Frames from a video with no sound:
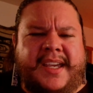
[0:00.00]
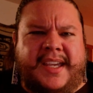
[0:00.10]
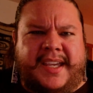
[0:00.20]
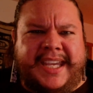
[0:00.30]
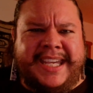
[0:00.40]

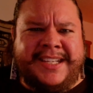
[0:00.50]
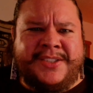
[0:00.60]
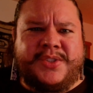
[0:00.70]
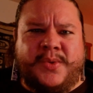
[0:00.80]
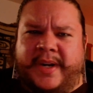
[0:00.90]
In
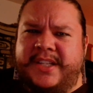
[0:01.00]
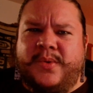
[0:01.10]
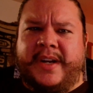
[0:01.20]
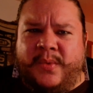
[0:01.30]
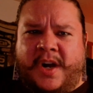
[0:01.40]

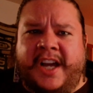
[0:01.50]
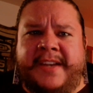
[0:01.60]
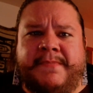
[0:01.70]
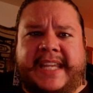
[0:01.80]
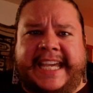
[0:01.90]

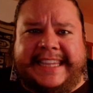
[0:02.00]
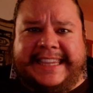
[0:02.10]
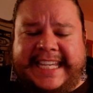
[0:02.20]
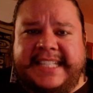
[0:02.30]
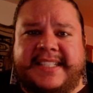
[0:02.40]
2021, at
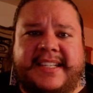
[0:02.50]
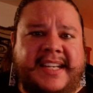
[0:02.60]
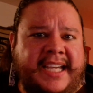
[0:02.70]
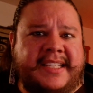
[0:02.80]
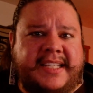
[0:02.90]
least
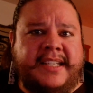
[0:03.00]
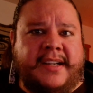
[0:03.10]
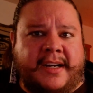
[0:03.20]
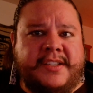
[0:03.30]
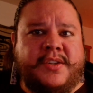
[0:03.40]
19
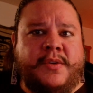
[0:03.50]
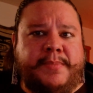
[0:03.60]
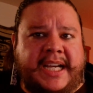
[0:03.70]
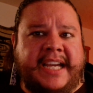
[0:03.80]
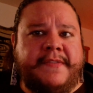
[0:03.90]
artists who
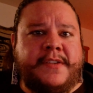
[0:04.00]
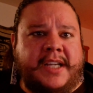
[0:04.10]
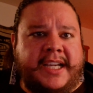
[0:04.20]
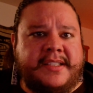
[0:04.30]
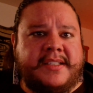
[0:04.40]
applied for
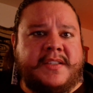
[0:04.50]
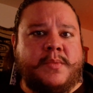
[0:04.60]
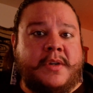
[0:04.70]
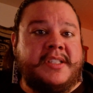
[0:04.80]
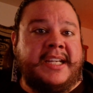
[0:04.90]
licenses
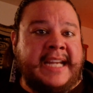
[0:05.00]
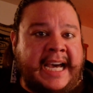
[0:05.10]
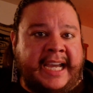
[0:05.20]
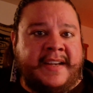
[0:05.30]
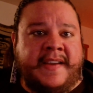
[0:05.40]
were
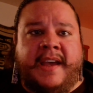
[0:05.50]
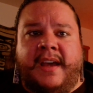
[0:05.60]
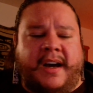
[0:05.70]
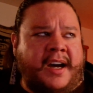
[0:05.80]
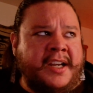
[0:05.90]
denied
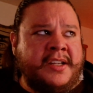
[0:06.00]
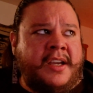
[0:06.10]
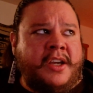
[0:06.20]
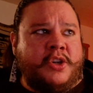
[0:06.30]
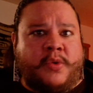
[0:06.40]
on
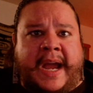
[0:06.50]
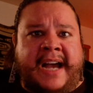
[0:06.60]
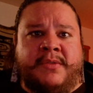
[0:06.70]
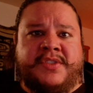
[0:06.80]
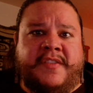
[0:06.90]

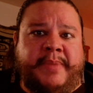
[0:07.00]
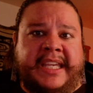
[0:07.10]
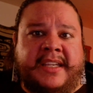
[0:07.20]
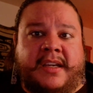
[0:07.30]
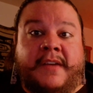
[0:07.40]
grounds of
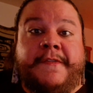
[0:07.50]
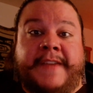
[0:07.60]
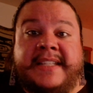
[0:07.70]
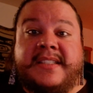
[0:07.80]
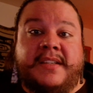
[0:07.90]
being
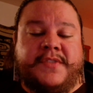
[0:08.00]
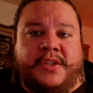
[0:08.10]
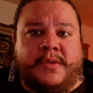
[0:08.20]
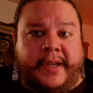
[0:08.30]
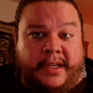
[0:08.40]
offensive
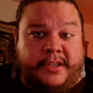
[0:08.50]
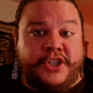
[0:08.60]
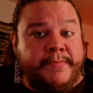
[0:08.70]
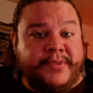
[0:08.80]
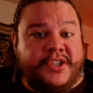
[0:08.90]
to
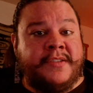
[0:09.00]
Egyptian